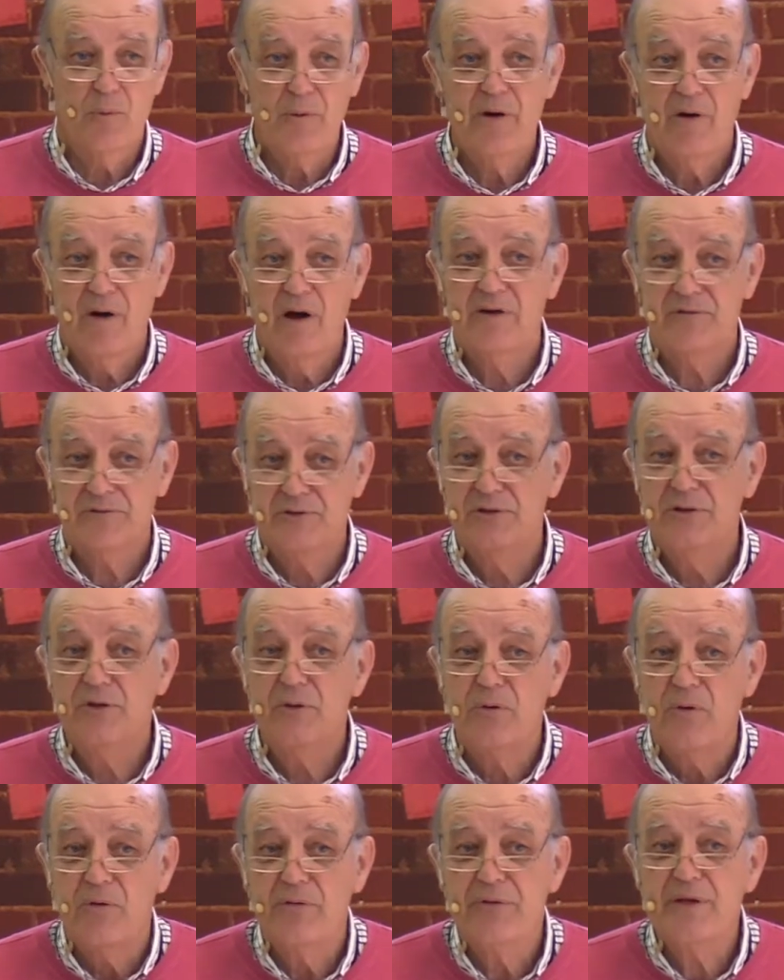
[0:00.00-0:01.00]
we're asked to
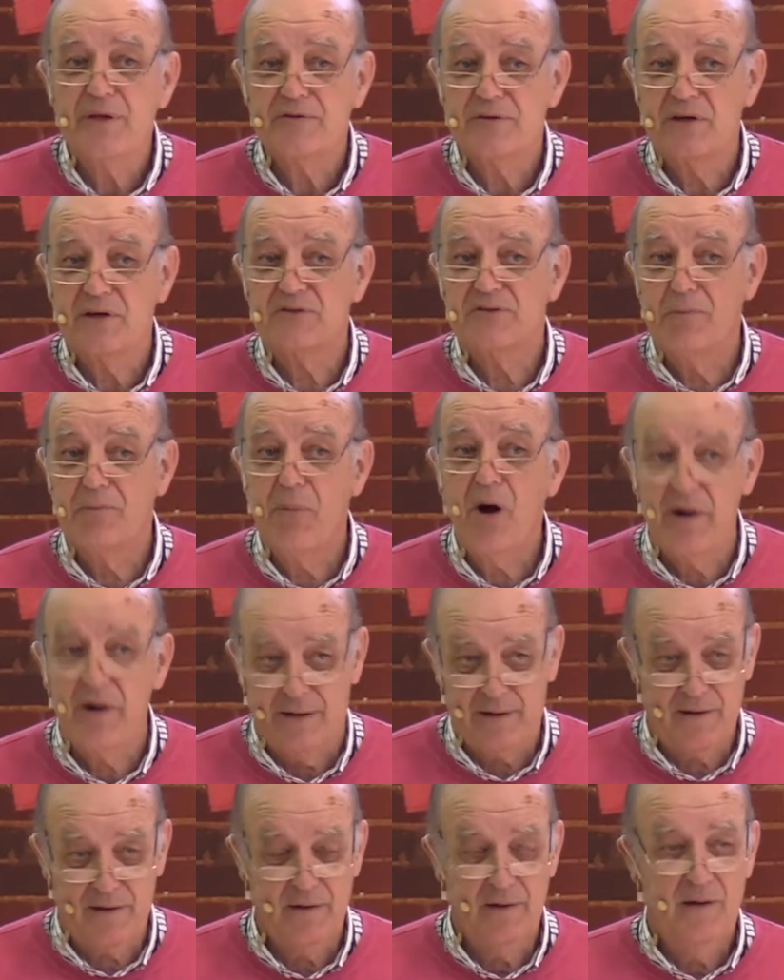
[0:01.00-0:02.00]
do, or things that are
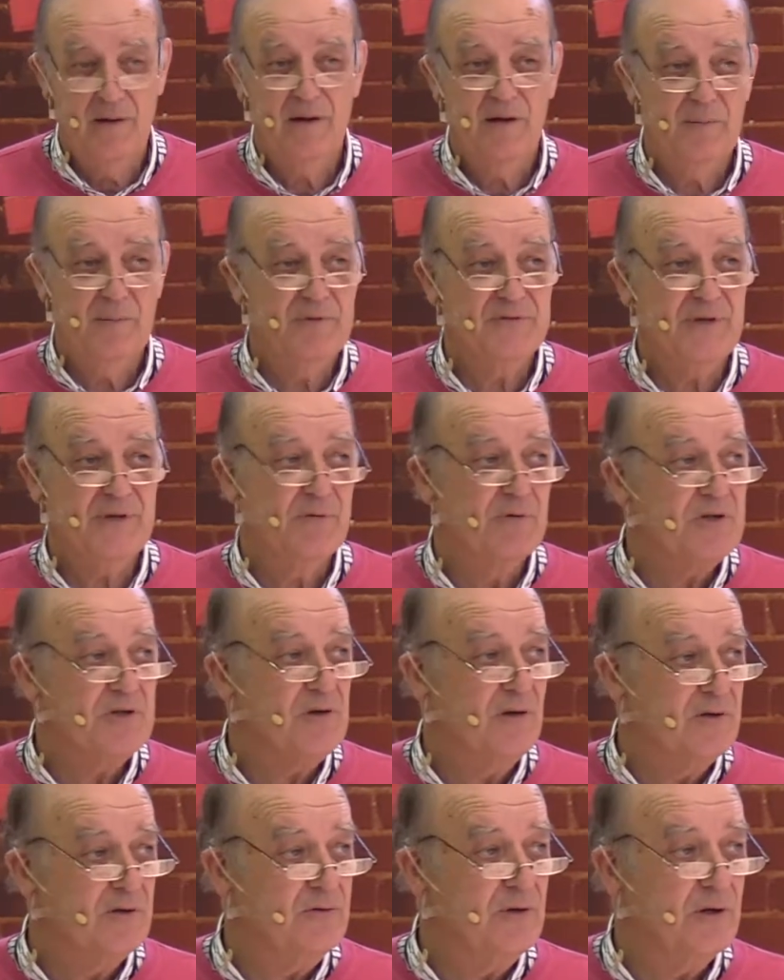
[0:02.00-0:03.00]
symbolic. Let me say
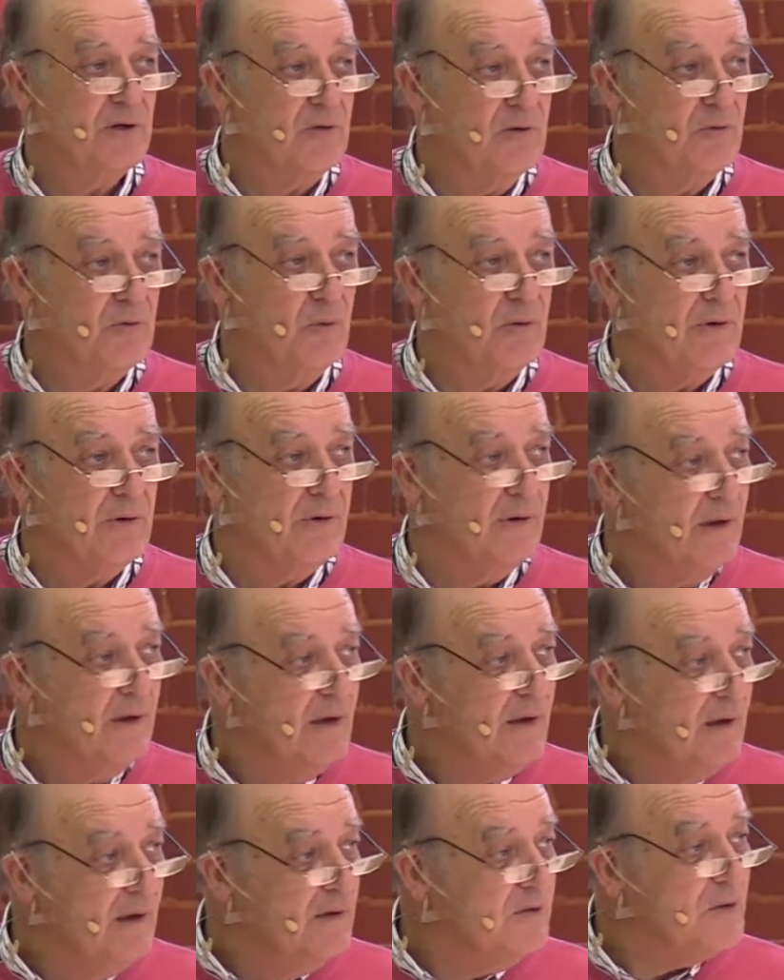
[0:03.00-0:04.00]
ritual is not a good word.
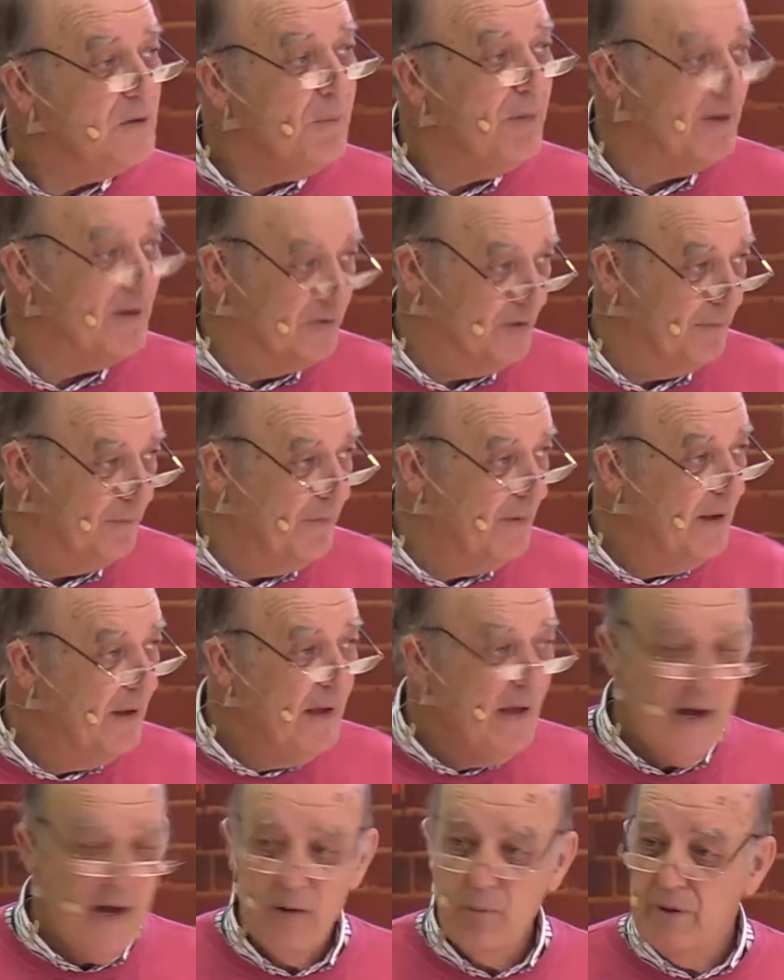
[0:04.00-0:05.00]
Symbolism.
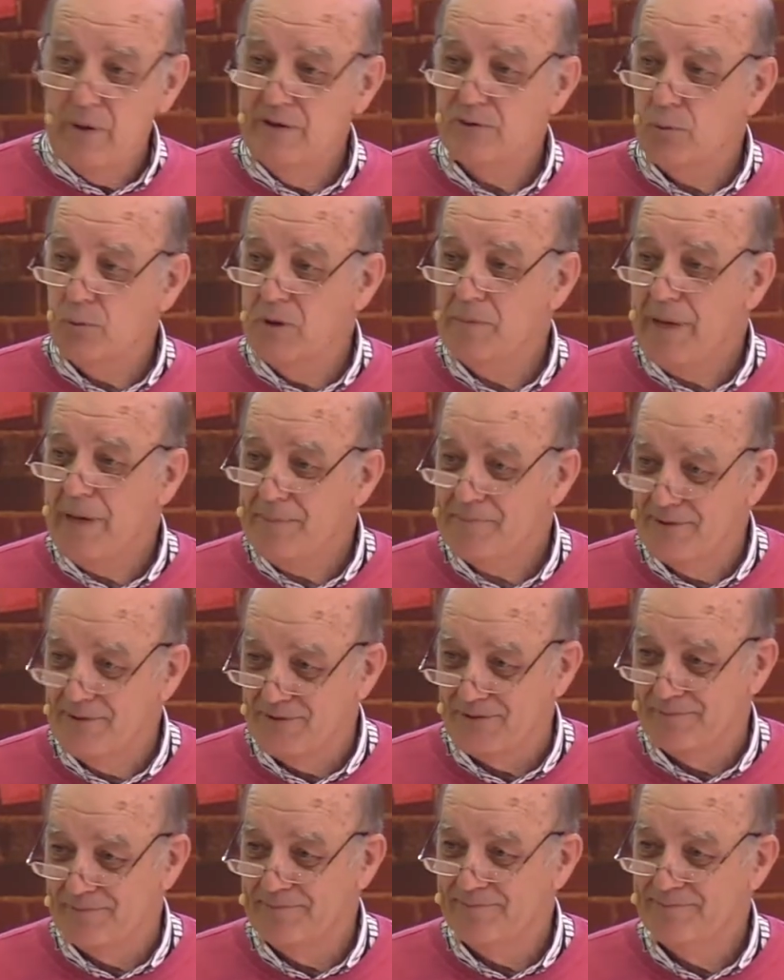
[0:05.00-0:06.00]
And one is water
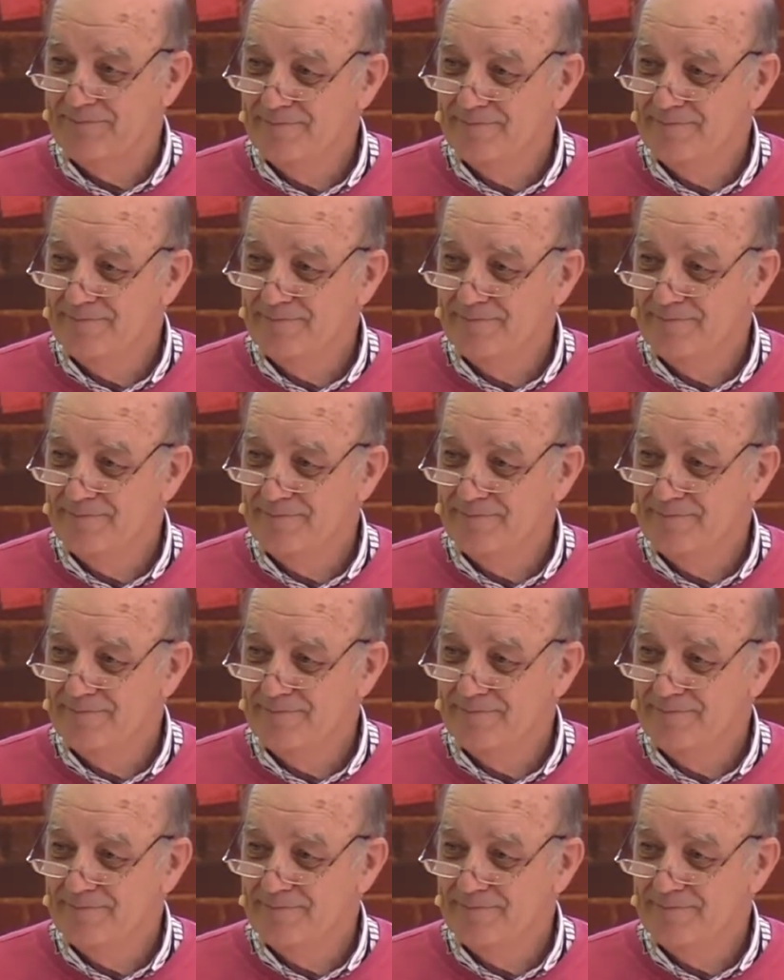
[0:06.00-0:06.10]
baptism.